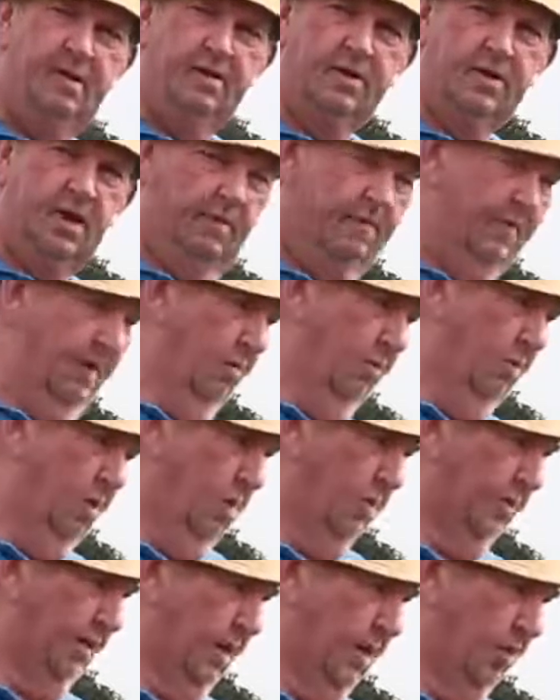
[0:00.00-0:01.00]
So when I
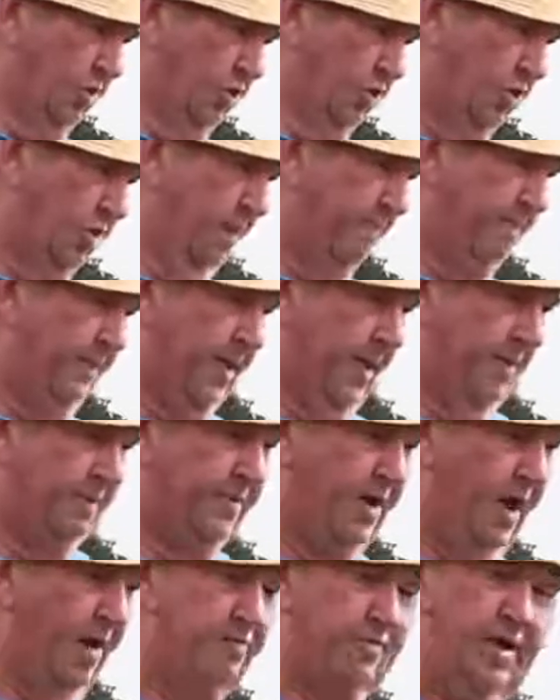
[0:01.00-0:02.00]
yoked, I just chop the
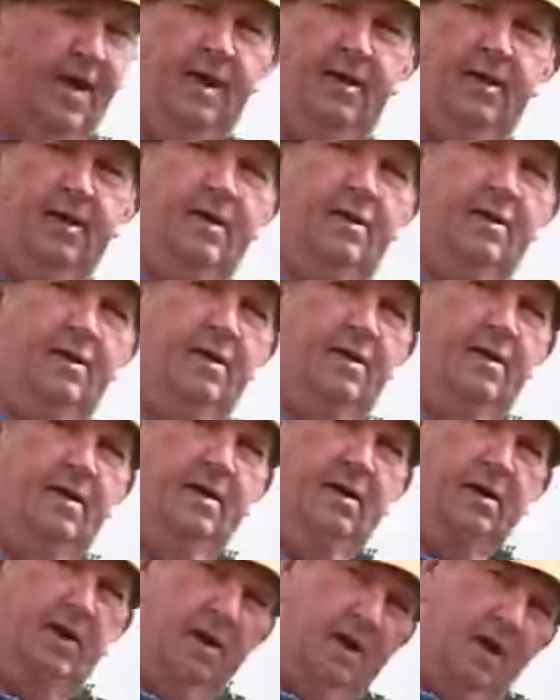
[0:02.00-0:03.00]
tops off with,
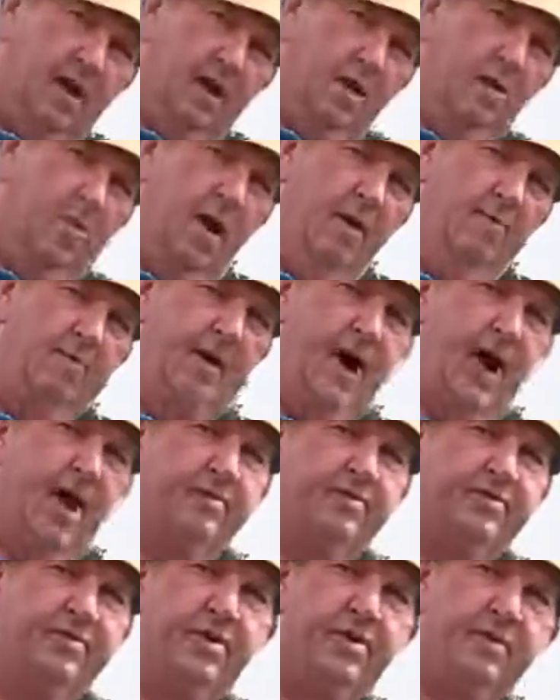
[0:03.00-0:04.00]
and then I come on with the
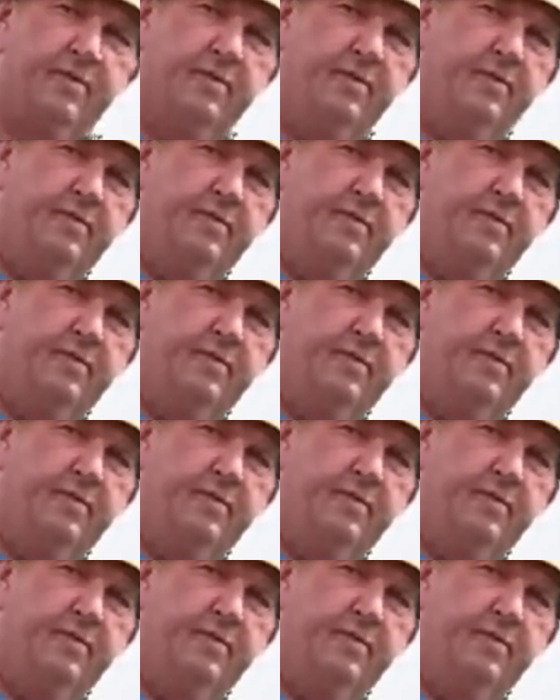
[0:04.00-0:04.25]
harvester